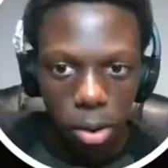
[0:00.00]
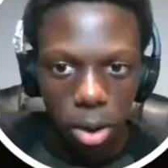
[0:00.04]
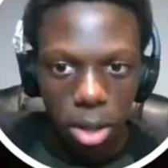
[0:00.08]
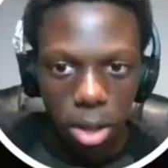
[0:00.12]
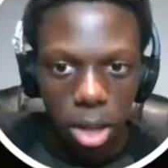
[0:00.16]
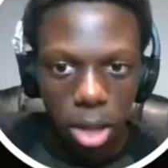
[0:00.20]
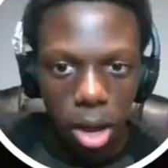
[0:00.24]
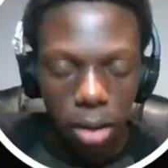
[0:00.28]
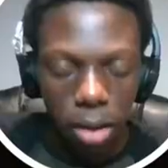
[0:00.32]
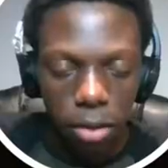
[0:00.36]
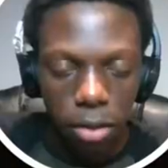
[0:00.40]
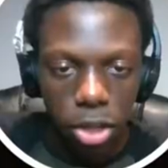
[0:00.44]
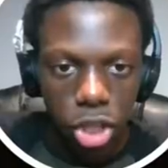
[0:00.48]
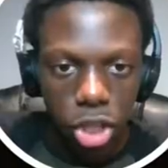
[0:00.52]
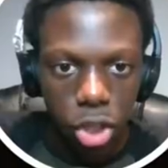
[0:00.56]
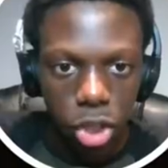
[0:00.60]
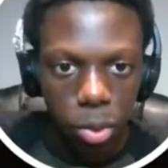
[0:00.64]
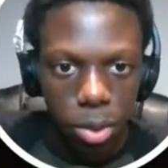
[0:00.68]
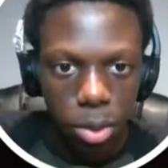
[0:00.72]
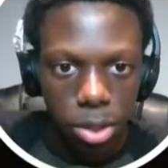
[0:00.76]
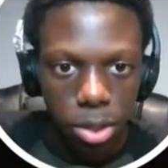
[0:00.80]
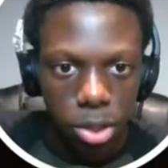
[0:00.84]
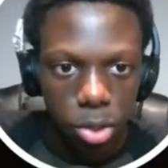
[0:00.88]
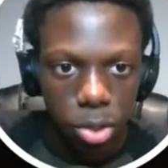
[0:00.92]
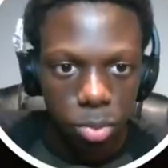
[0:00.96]
are a lot on the
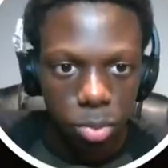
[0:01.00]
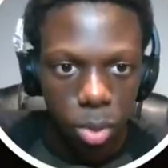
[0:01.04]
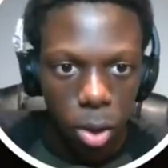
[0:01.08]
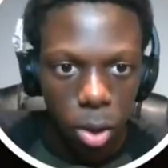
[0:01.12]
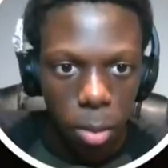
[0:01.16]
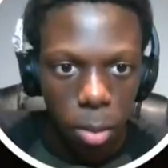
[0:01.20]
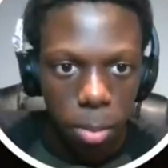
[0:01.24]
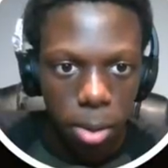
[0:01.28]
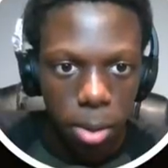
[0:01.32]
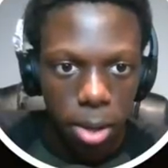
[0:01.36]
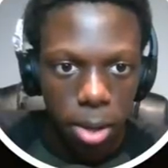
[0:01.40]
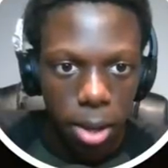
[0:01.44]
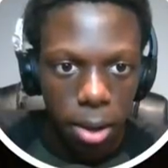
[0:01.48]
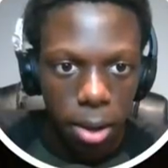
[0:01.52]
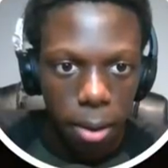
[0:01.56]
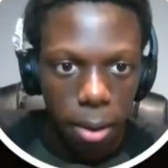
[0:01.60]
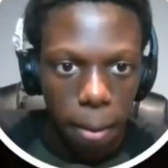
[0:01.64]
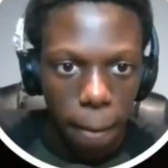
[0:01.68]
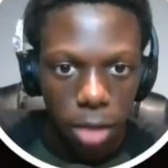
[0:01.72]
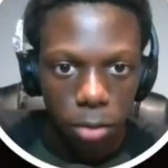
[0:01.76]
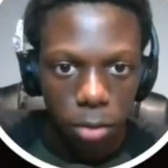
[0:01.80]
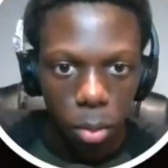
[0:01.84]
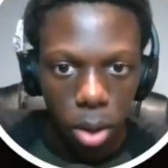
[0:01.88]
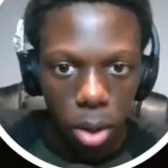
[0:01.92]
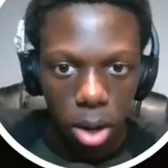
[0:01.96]
trees as well, but like,
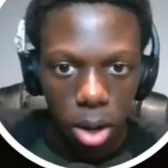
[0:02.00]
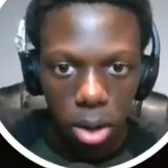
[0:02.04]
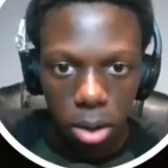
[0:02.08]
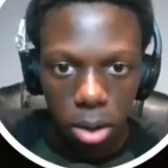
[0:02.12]
if you want to.